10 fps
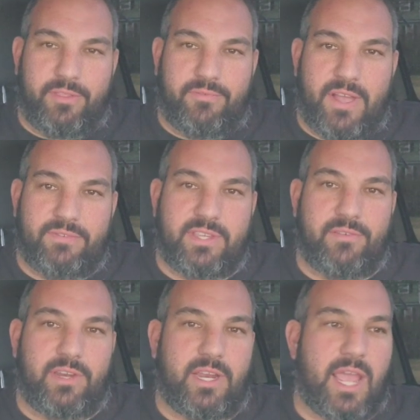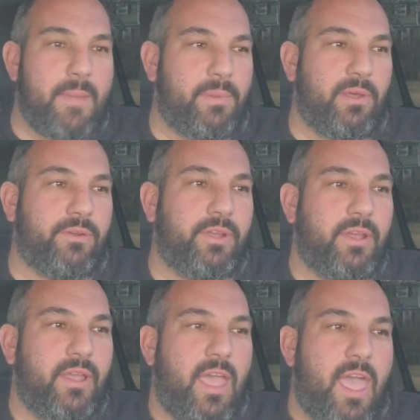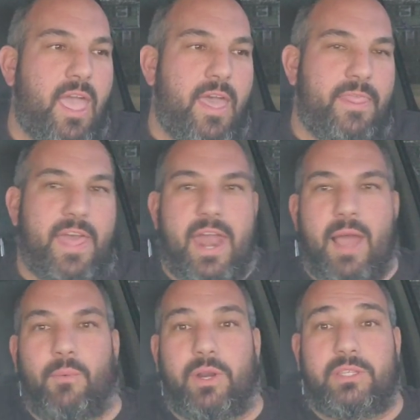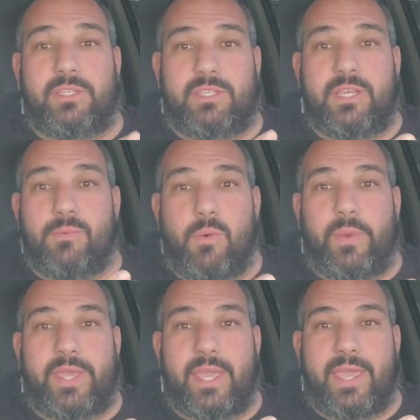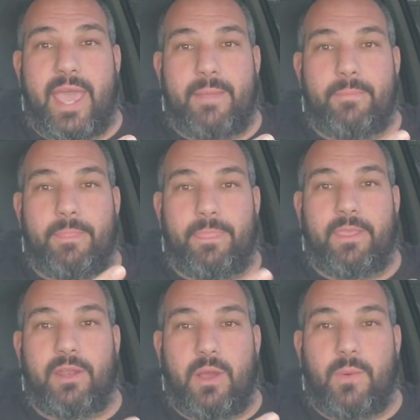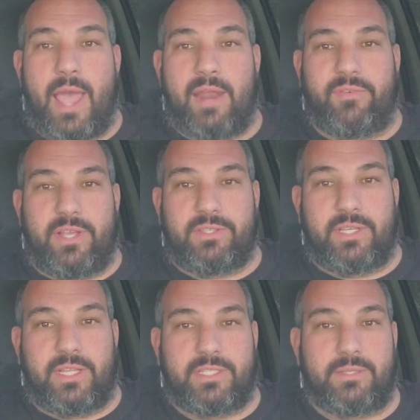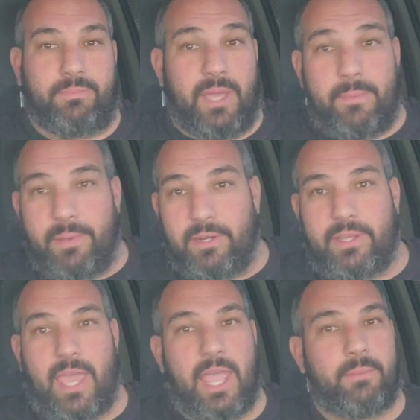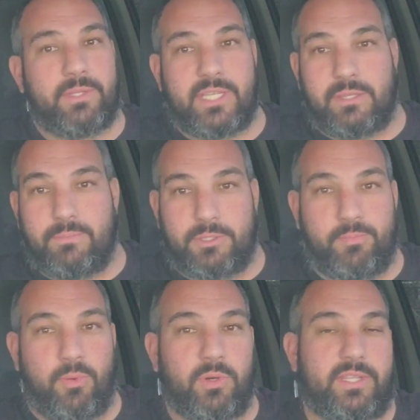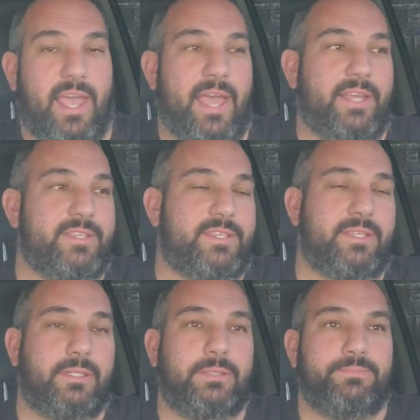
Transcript: in the 5.7 NA build that I wanted to see what we can get, you know, out of it. I was like, let's get a bigger cam, let's port the heads,